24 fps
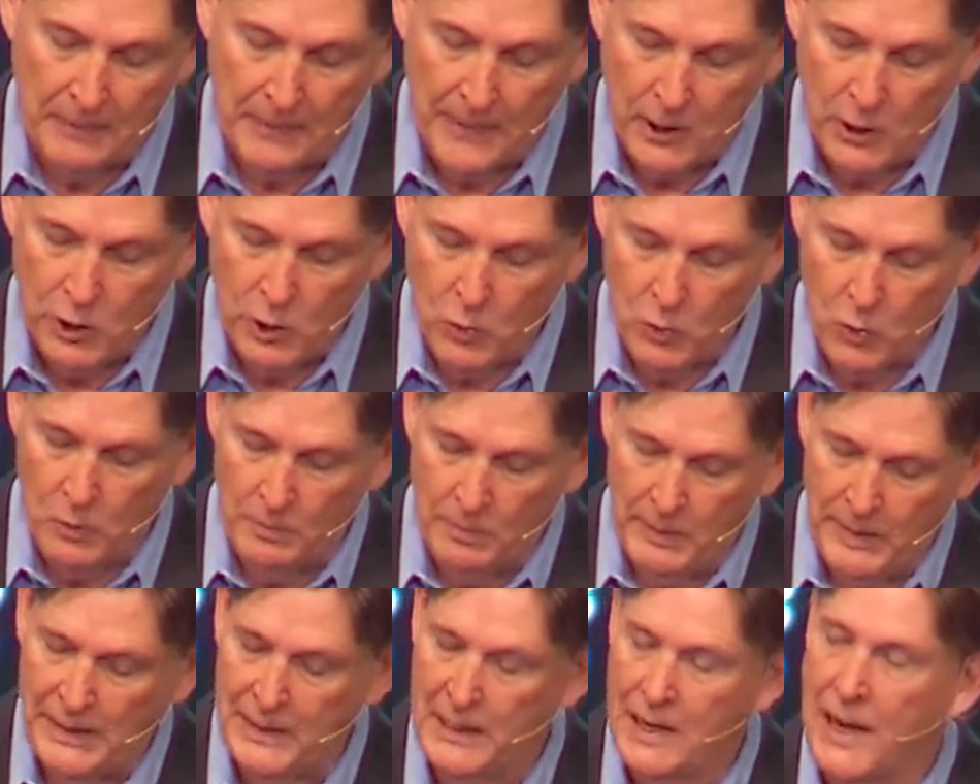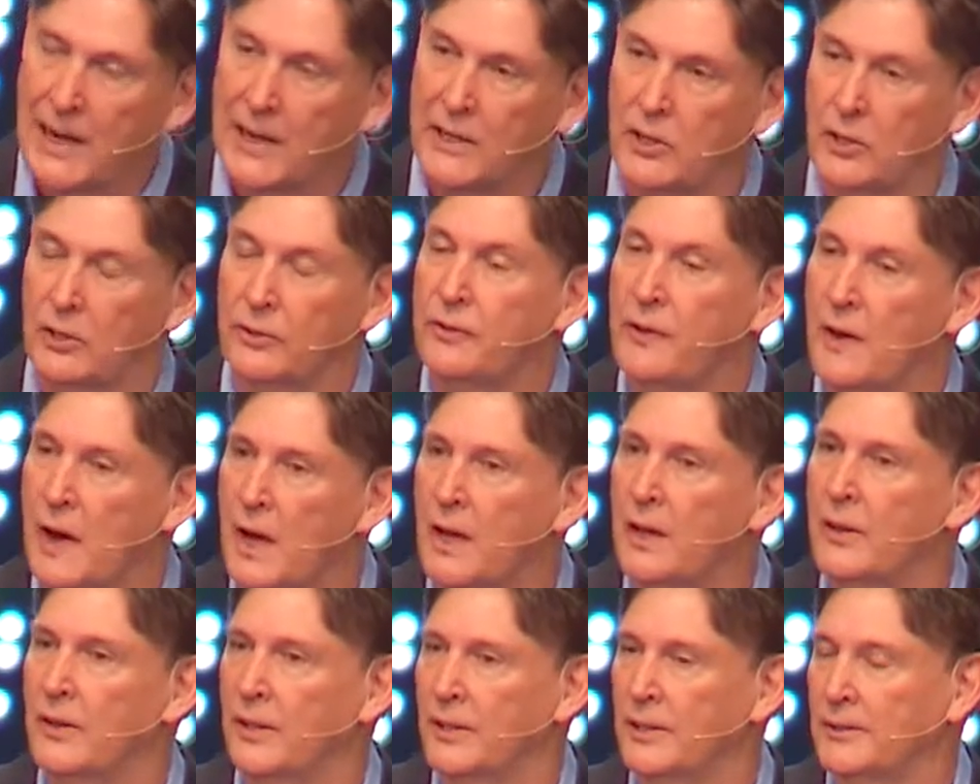you will be like your
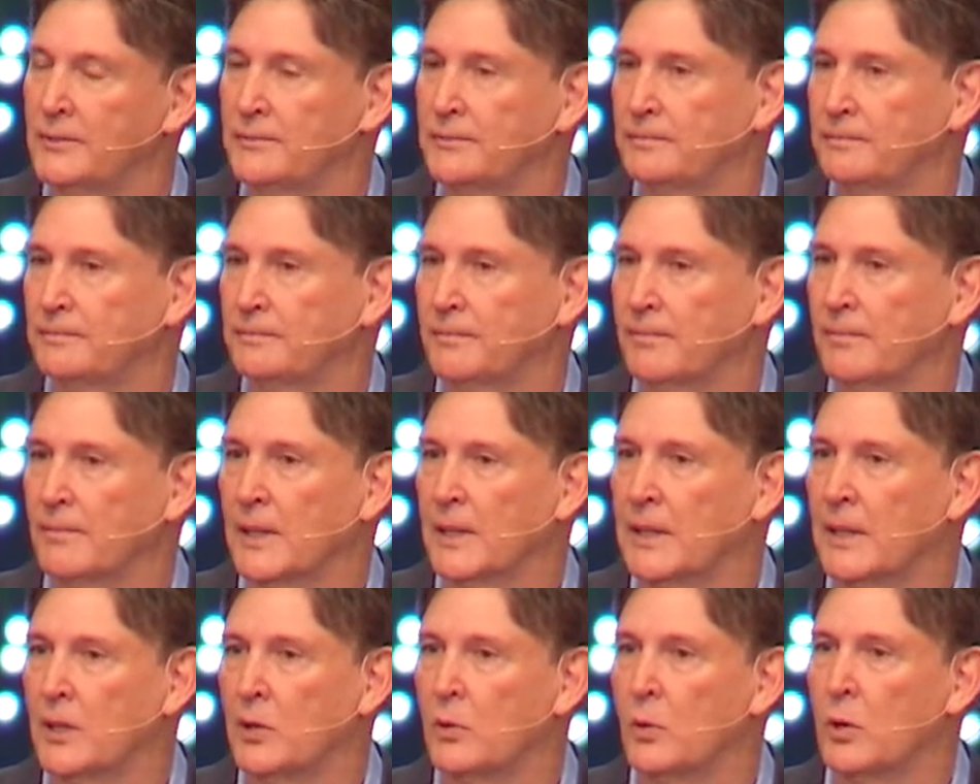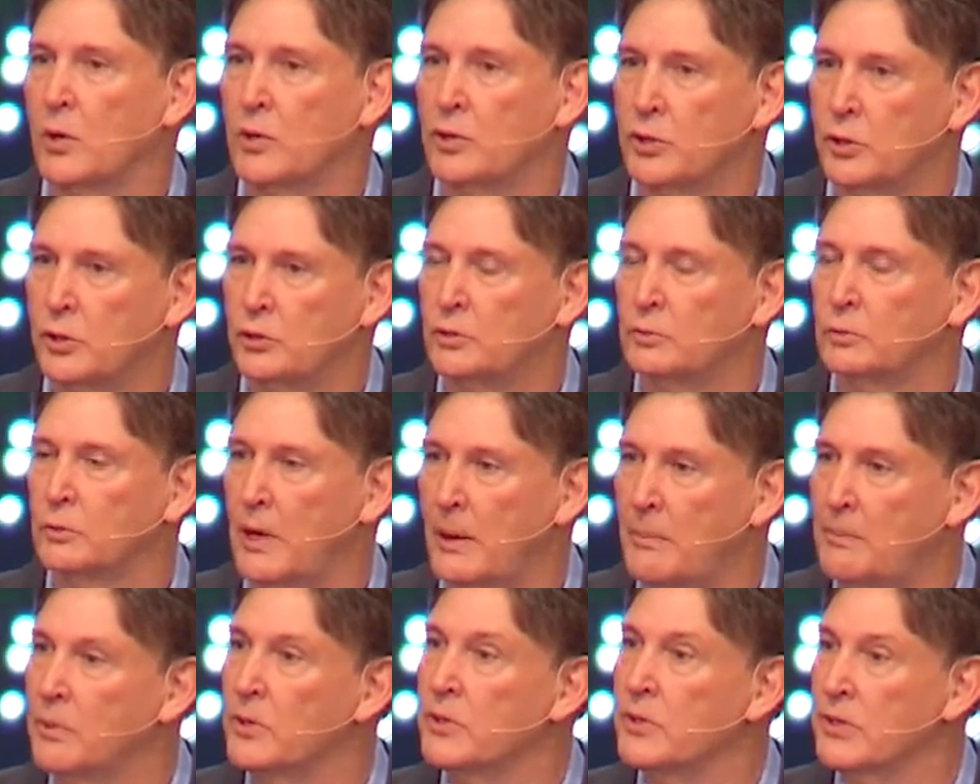Father. In other words, you'll
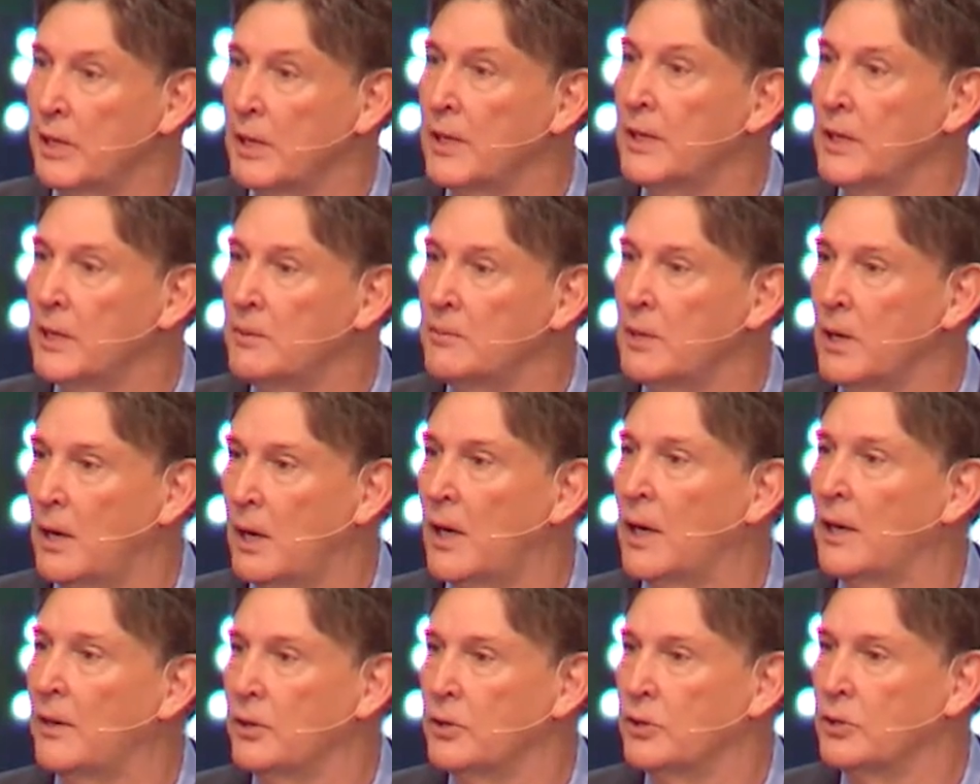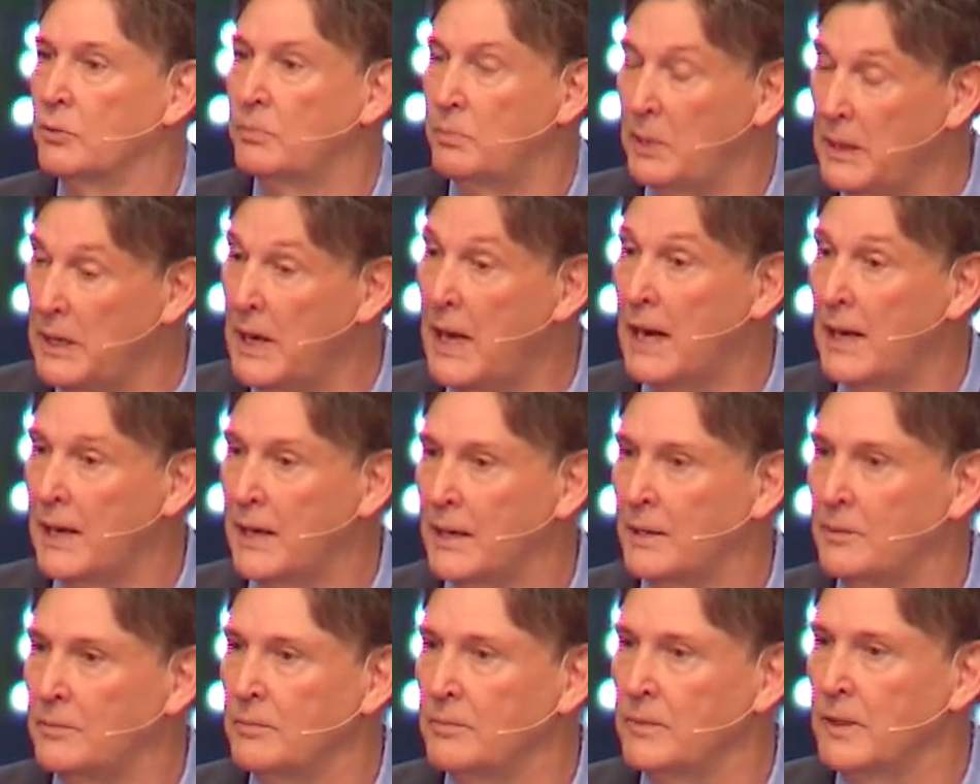represent Him to others. You'll be like
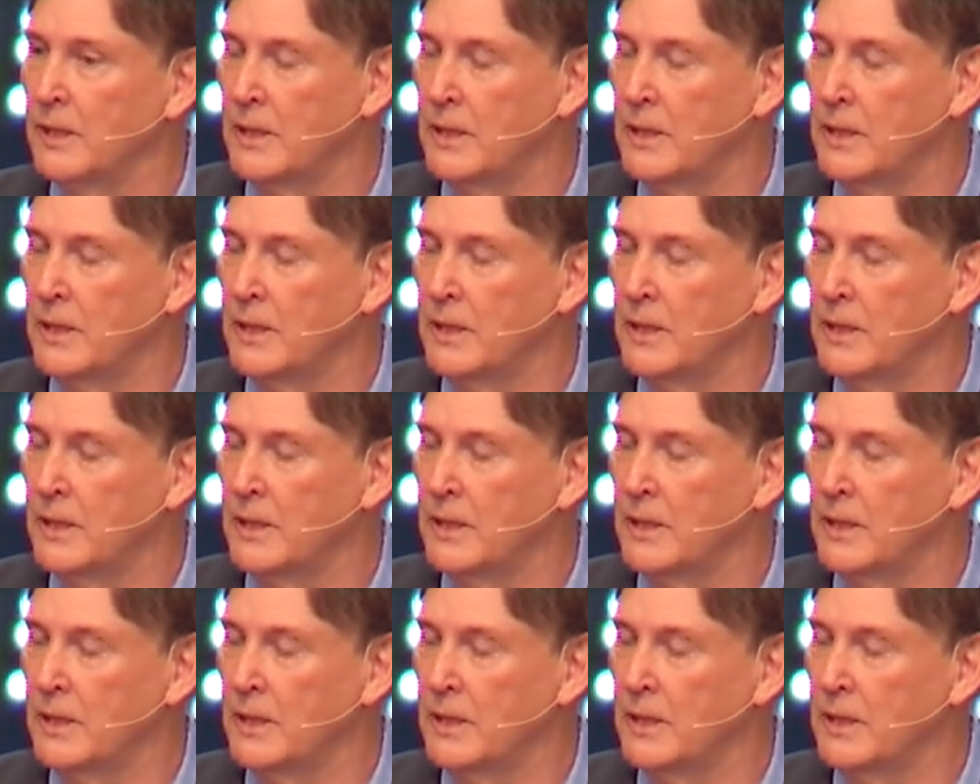Him.